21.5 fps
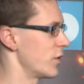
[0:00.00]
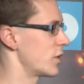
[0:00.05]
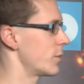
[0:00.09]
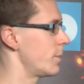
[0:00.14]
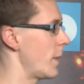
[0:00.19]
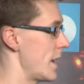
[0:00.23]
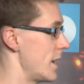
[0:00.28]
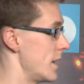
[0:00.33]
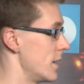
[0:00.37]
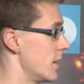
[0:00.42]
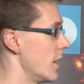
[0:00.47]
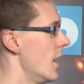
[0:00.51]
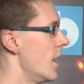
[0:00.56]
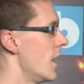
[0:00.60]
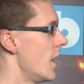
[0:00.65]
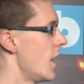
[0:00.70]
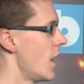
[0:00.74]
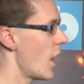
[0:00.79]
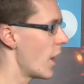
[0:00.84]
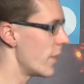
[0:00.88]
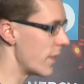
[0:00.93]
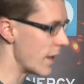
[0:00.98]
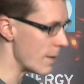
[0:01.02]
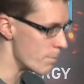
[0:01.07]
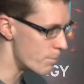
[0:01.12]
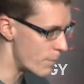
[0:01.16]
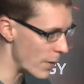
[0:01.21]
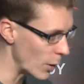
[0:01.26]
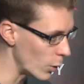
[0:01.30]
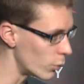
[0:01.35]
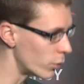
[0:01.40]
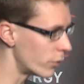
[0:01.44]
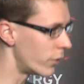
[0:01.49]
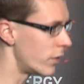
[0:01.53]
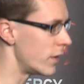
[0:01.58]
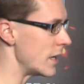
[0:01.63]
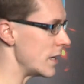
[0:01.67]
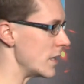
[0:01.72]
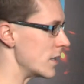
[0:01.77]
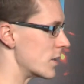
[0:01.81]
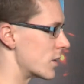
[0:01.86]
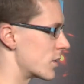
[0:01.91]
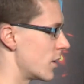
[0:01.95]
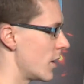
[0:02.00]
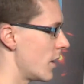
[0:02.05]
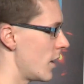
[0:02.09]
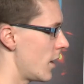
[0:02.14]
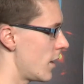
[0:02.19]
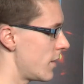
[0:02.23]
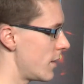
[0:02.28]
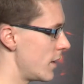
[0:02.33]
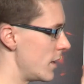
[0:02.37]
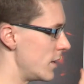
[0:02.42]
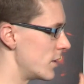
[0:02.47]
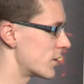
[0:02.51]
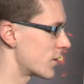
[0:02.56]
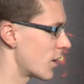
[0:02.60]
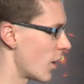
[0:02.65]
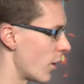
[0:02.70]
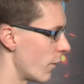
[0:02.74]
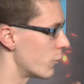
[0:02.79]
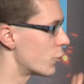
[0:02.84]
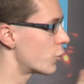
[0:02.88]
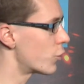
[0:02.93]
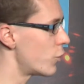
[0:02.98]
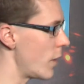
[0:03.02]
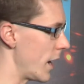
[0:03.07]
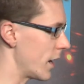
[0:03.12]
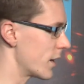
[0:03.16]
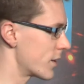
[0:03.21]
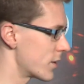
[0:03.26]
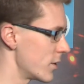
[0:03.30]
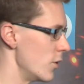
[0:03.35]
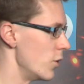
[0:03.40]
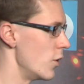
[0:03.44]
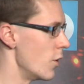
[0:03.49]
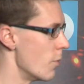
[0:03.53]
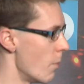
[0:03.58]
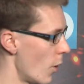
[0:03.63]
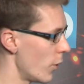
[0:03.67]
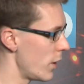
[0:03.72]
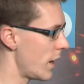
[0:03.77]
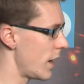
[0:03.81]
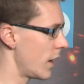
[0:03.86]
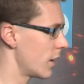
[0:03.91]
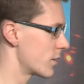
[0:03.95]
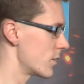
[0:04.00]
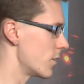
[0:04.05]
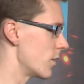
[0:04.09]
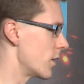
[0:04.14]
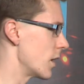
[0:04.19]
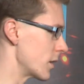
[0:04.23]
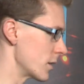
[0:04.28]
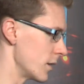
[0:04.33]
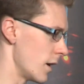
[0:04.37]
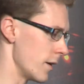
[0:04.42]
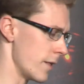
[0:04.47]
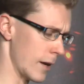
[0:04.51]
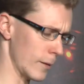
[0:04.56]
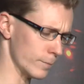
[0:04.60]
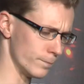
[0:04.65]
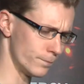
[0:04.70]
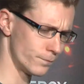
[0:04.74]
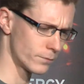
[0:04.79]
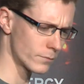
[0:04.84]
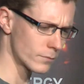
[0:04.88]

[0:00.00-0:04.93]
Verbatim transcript: of a spade. And they build these, these kind of tricks and mnemonics and things like that.